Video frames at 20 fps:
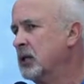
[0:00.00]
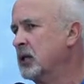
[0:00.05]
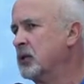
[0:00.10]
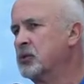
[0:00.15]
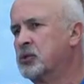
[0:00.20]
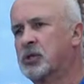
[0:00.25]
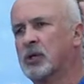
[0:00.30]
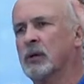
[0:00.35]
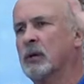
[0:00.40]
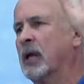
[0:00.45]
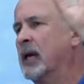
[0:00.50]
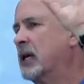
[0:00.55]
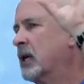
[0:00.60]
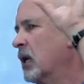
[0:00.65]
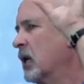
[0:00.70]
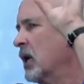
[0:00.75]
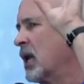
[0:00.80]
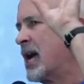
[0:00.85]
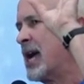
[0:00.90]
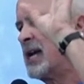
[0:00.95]
there was a, like a
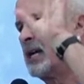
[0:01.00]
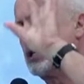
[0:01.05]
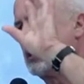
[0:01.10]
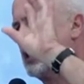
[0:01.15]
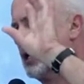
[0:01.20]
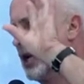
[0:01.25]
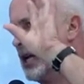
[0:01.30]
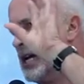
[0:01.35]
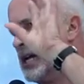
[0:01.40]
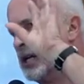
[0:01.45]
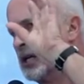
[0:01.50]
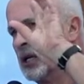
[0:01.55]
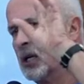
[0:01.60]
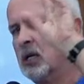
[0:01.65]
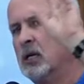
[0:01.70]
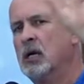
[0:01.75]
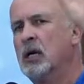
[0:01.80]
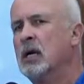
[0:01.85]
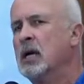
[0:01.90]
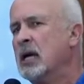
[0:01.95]
light in
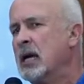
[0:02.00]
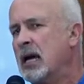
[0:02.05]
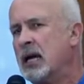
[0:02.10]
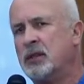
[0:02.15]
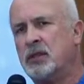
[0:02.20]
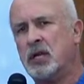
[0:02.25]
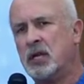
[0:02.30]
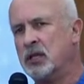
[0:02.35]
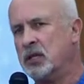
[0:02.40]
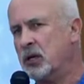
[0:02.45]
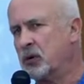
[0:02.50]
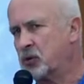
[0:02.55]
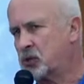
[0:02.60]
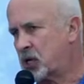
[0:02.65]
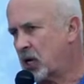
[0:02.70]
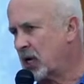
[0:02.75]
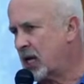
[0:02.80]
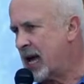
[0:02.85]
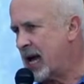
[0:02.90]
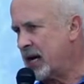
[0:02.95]
Lincoln, and then there was
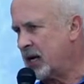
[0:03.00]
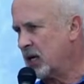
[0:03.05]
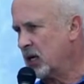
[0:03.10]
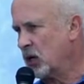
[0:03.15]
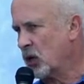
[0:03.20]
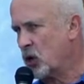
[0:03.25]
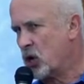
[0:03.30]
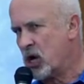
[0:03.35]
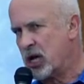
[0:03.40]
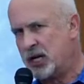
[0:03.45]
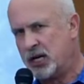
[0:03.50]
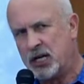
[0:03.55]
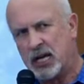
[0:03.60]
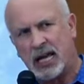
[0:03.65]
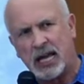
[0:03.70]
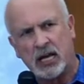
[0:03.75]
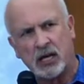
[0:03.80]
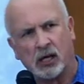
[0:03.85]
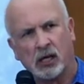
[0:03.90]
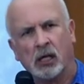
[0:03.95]
a light in
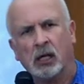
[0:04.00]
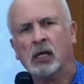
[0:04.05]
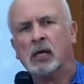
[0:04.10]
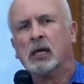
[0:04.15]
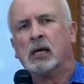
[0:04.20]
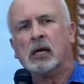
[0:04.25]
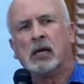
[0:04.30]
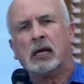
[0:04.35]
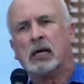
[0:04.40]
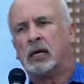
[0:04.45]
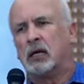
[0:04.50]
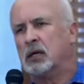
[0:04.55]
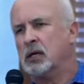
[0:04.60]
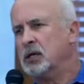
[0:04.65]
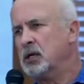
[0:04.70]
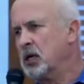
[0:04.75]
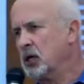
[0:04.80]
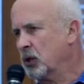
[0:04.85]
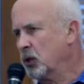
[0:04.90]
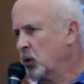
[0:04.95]
Lawndale, and
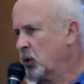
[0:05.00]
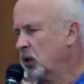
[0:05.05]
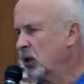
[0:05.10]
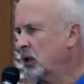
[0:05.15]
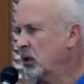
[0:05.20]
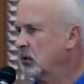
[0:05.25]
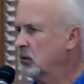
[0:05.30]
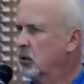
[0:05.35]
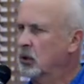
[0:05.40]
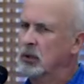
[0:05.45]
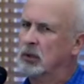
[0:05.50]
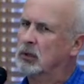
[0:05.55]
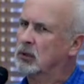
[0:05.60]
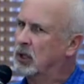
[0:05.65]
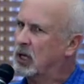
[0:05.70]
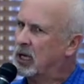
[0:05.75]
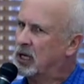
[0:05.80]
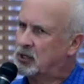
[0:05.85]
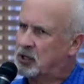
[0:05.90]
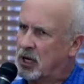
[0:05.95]
another one, oh
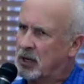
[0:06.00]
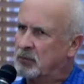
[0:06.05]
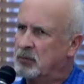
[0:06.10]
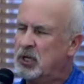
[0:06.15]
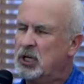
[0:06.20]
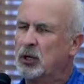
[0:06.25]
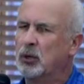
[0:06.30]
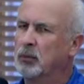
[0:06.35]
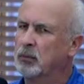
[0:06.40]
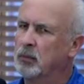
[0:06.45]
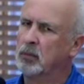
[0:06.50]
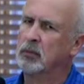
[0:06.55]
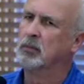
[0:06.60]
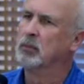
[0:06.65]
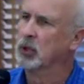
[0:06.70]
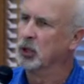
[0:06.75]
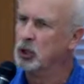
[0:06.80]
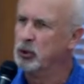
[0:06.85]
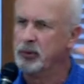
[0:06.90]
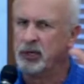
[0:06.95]
gosh, up near
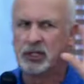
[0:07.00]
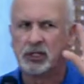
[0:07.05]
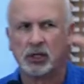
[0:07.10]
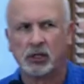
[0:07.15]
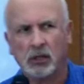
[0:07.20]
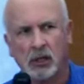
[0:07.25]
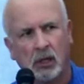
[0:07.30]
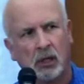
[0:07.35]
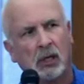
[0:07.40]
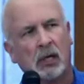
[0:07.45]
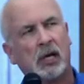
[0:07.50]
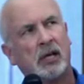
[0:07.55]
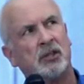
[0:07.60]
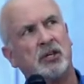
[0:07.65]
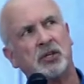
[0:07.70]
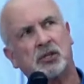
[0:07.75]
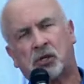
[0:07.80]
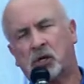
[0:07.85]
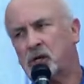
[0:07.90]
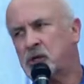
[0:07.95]
Bloomington, and
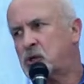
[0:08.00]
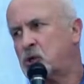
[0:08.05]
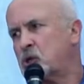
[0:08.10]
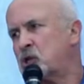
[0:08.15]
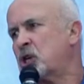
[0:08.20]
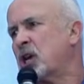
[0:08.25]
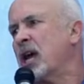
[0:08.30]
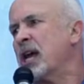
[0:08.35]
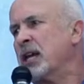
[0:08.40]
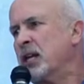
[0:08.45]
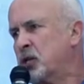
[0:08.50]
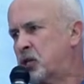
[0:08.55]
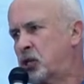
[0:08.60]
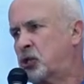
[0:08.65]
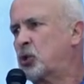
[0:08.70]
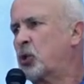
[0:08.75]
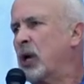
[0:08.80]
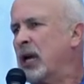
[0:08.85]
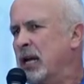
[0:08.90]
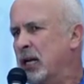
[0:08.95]
these things are shining
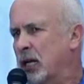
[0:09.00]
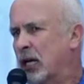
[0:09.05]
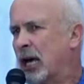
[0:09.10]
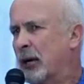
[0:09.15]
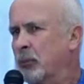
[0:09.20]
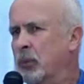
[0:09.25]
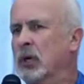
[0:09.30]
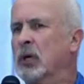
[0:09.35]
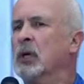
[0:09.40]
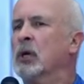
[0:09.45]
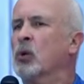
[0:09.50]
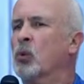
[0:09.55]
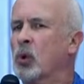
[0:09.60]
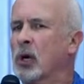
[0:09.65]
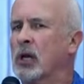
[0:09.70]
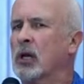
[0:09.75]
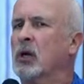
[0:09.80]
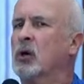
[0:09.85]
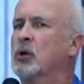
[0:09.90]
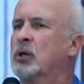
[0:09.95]
straight up. Well,